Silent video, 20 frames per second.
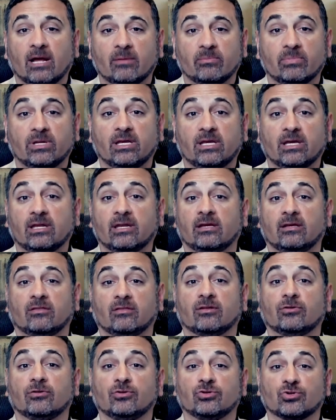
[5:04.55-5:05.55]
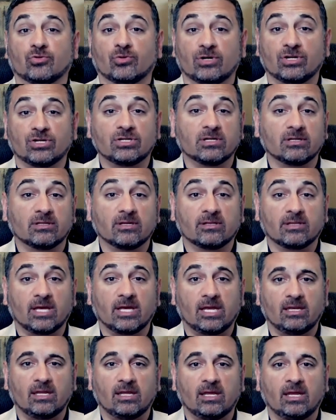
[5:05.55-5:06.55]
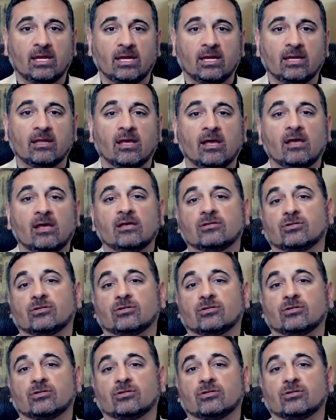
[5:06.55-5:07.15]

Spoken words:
not be getting the nutrition that they need.